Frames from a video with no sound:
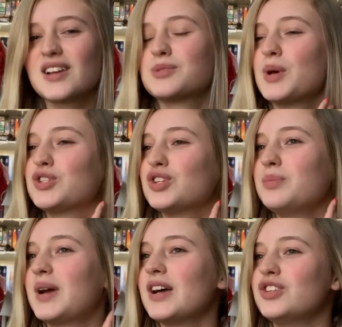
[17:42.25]
especially
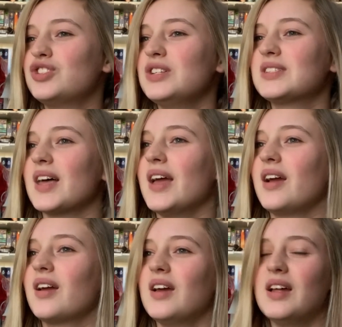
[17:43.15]
because she's
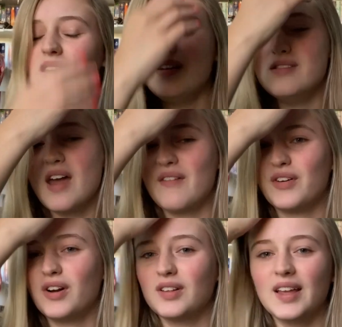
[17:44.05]
like
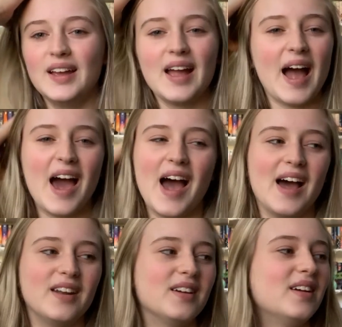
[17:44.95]
never like
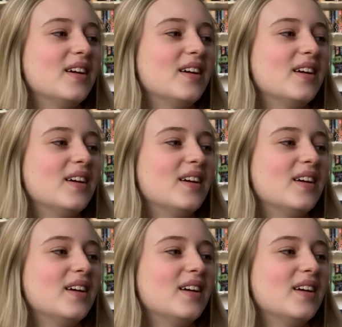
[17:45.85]
had